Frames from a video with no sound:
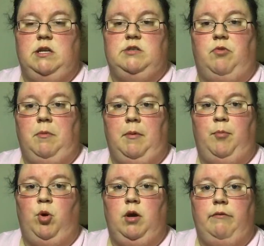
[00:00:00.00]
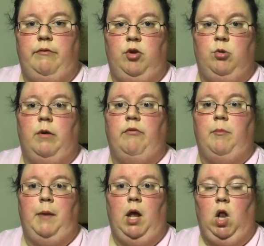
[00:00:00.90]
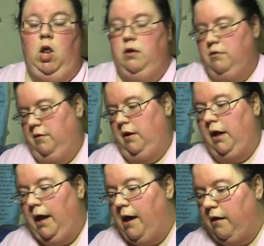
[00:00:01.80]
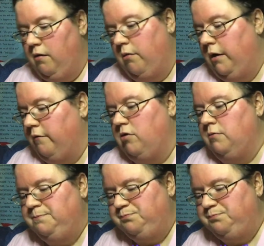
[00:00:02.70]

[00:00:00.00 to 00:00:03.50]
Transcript: it's from a point of view of a male. A guy, whatever.